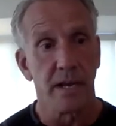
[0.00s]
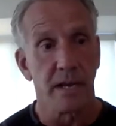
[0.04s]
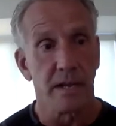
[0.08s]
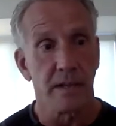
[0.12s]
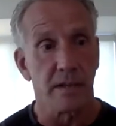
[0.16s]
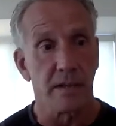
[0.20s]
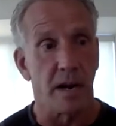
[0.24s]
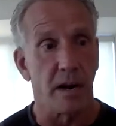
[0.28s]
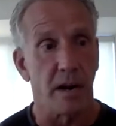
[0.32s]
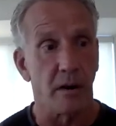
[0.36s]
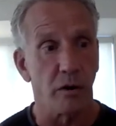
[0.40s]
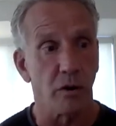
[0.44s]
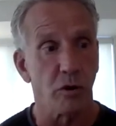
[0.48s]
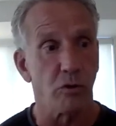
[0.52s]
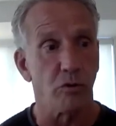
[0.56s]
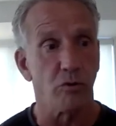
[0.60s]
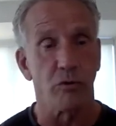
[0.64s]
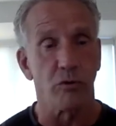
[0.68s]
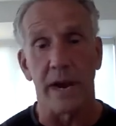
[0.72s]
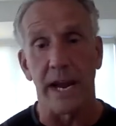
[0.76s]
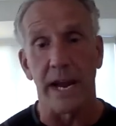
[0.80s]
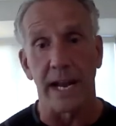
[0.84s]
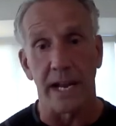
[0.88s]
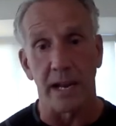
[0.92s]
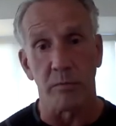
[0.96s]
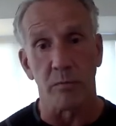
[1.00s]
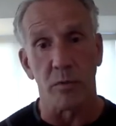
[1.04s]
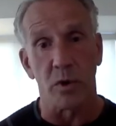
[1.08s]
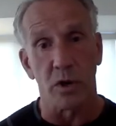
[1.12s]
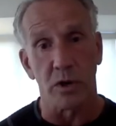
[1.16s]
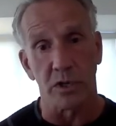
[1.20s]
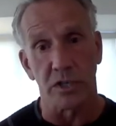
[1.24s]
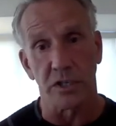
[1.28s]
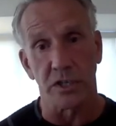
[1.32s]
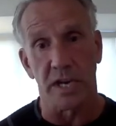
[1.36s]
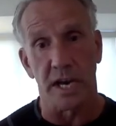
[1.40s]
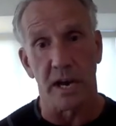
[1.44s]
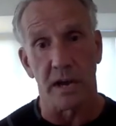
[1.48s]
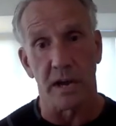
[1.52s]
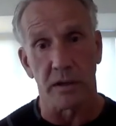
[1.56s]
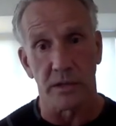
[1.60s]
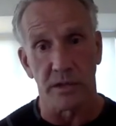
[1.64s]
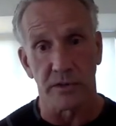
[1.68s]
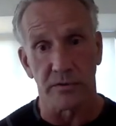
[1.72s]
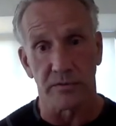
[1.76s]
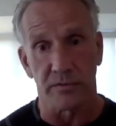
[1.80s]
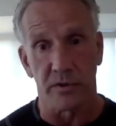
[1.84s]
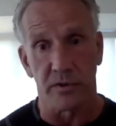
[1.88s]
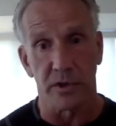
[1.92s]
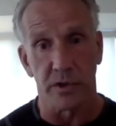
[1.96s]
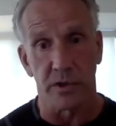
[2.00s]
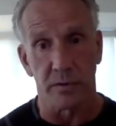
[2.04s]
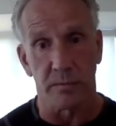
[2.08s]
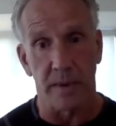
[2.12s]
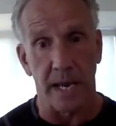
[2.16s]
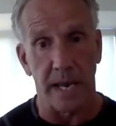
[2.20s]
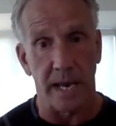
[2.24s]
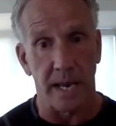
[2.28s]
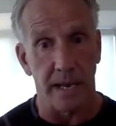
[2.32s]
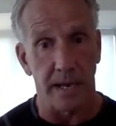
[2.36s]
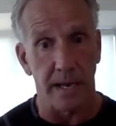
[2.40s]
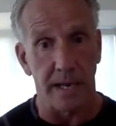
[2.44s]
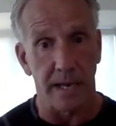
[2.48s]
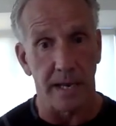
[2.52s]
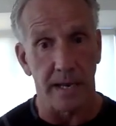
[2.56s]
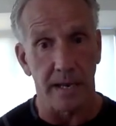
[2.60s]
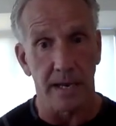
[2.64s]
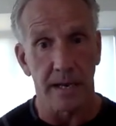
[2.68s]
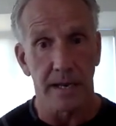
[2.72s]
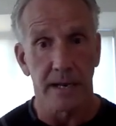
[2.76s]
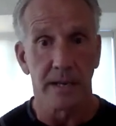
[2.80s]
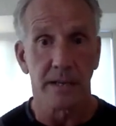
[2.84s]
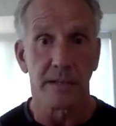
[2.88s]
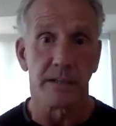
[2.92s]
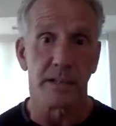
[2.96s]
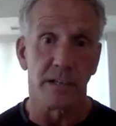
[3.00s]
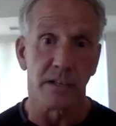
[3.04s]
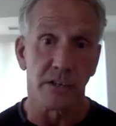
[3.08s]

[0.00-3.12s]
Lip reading: that are creating more challenge for humanity than